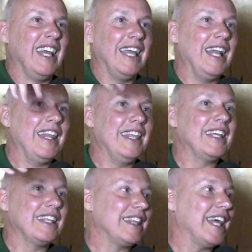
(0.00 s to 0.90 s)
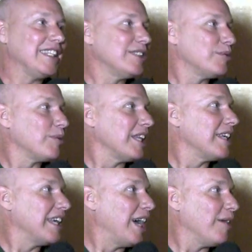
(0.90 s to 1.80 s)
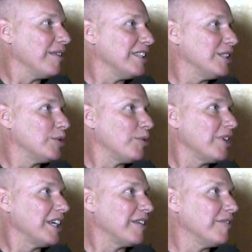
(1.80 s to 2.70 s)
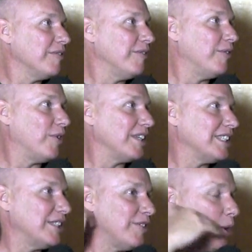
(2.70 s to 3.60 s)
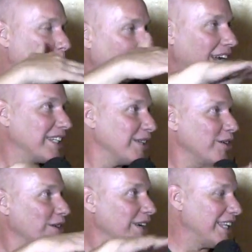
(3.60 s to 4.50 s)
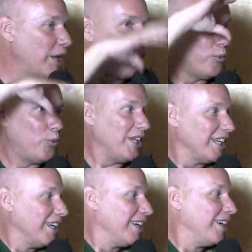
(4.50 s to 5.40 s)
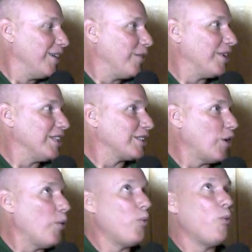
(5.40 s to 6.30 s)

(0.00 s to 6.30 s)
And I think that's really how this is working for us. It's very practical, and then wink, we just go,